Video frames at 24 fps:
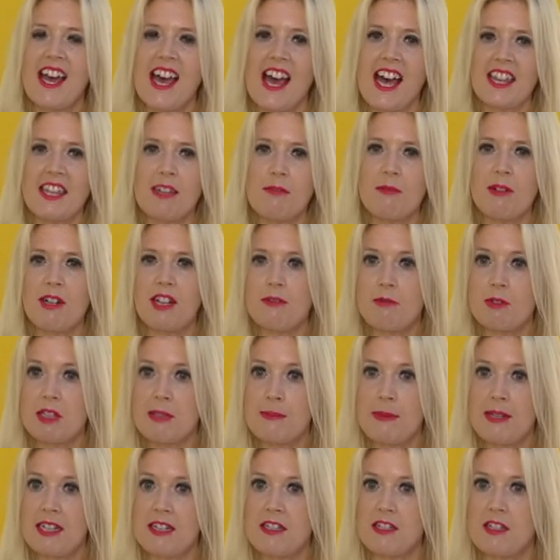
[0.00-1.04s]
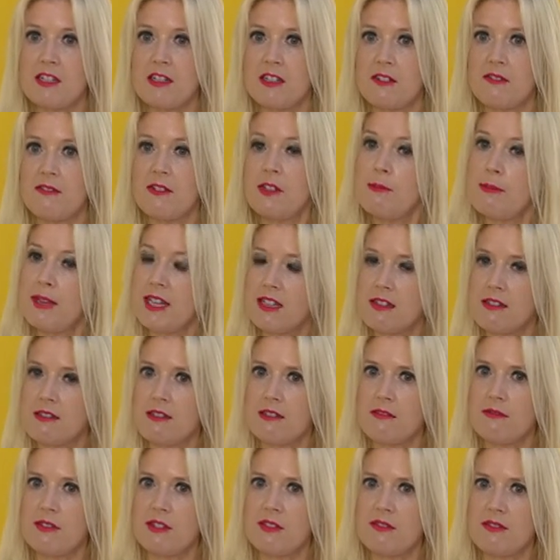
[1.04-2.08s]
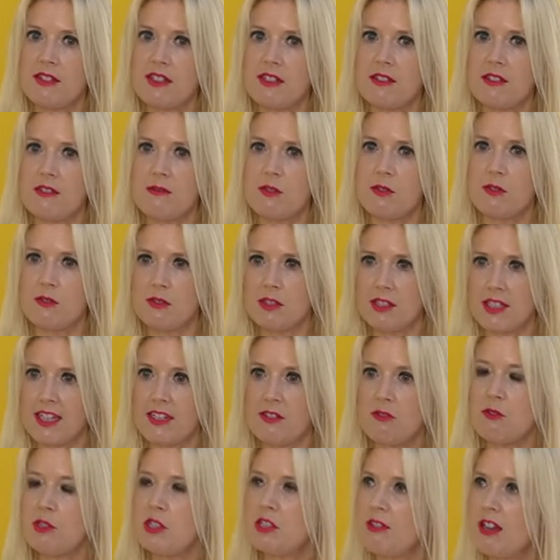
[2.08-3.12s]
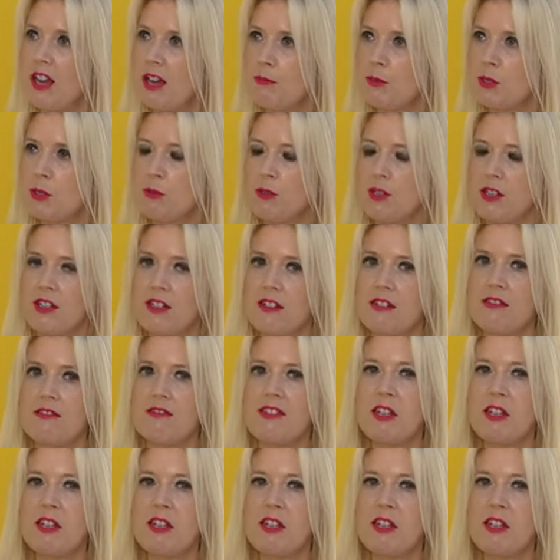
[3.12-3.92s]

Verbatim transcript: And then when I was speaking to filmmakers at film festivals and also at Abertoir,